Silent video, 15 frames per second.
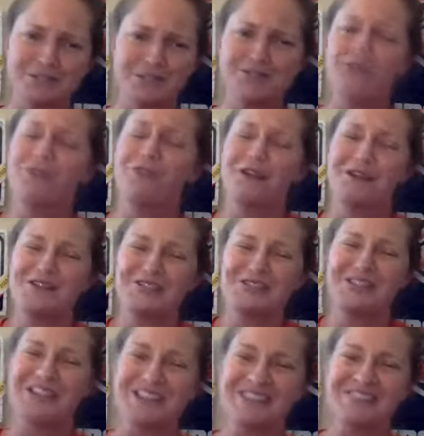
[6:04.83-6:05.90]
so
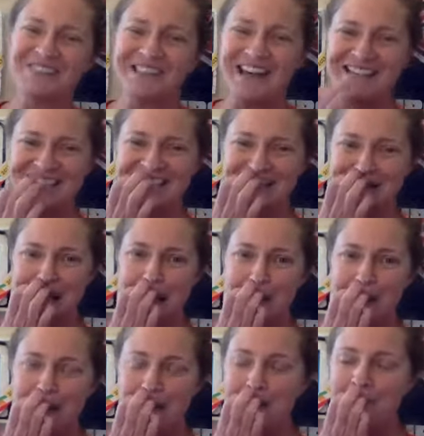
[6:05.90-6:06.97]
frustrating when that does
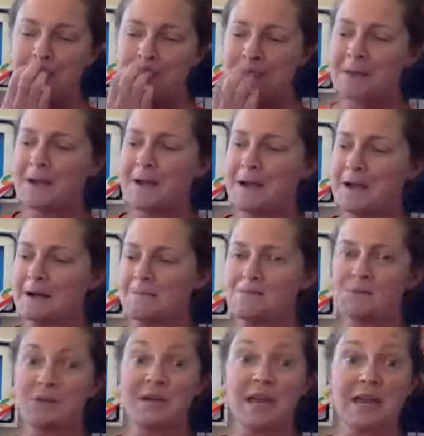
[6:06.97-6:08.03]
happen. Um,
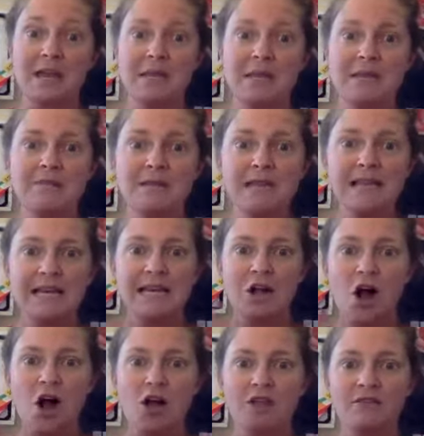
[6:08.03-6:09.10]
so again, eliminating
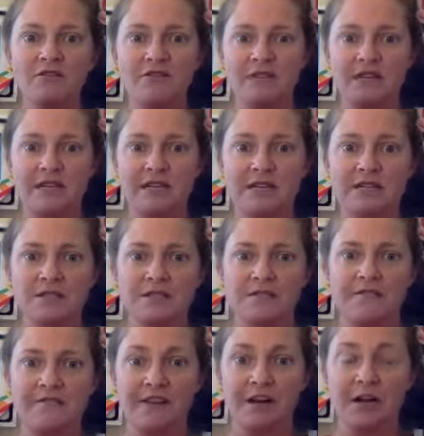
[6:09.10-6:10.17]
all of these
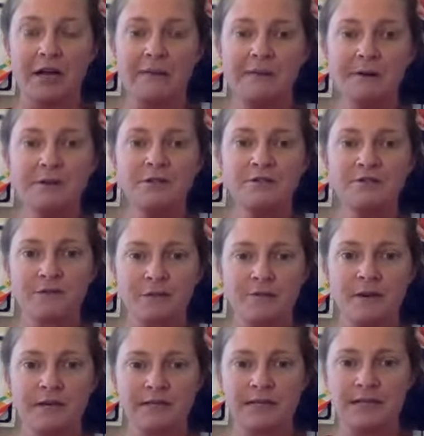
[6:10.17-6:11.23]
variables from
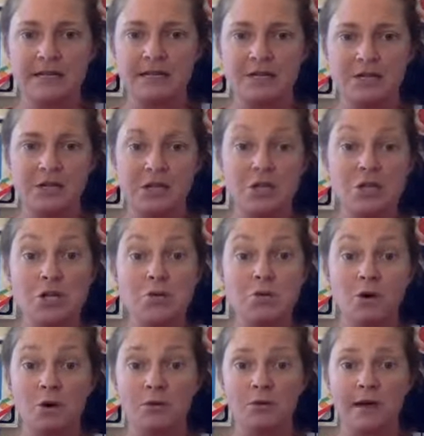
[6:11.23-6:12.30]
race day so that you
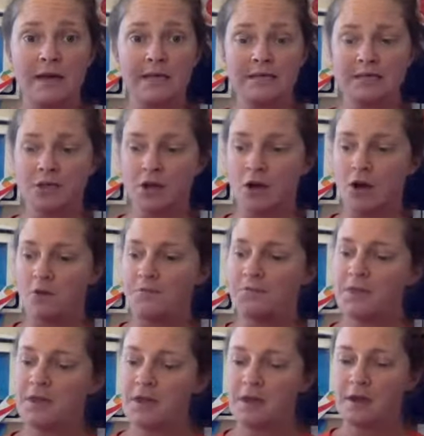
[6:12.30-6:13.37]
are ready to go.
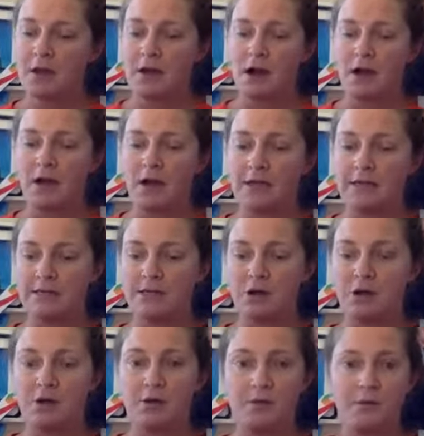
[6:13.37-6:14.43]
All right,
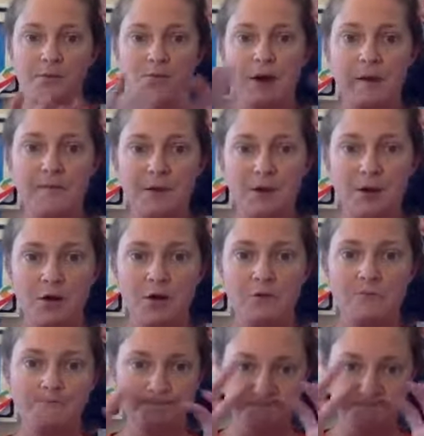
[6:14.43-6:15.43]
so the prep at home,